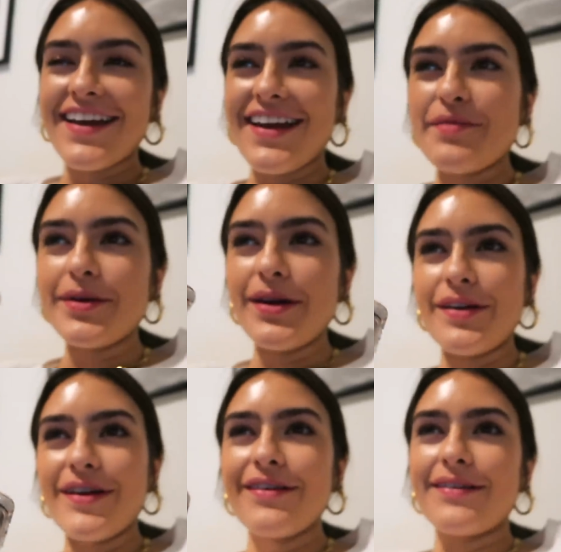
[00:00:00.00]
Can I mute
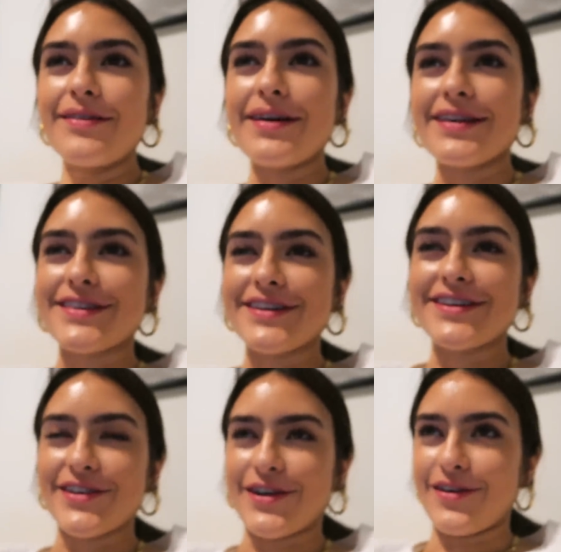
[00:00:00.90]
you? I'm about to
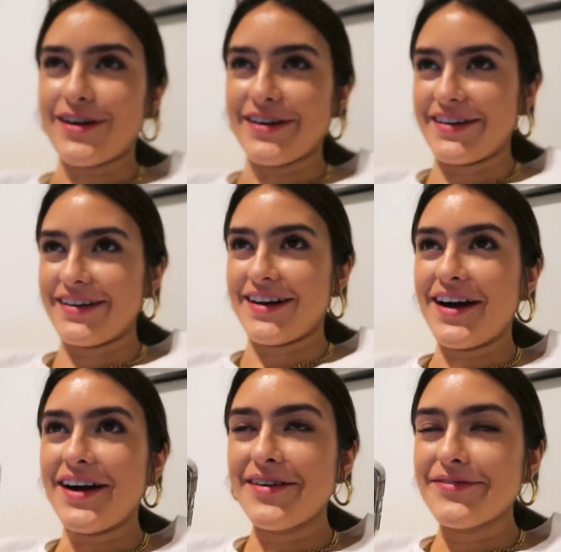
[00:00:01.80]
record
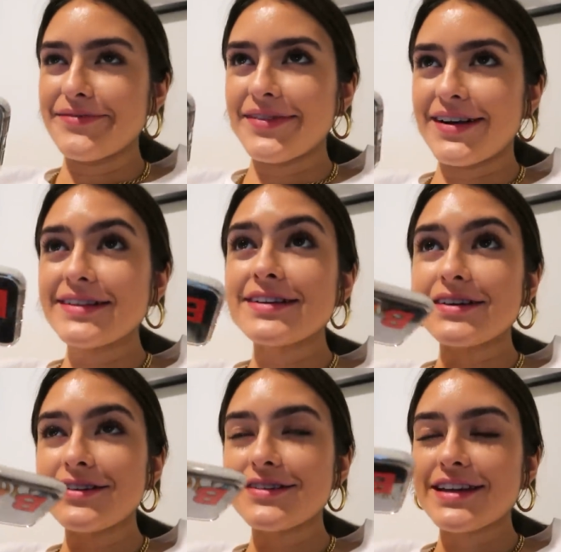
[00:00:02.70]
um, a
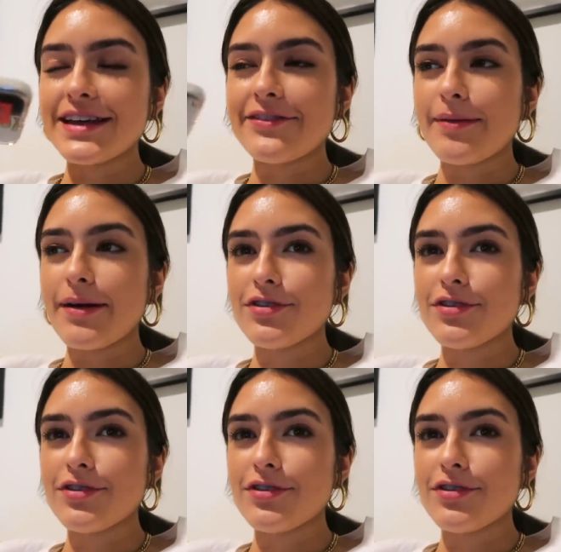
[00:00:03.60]
little thing for my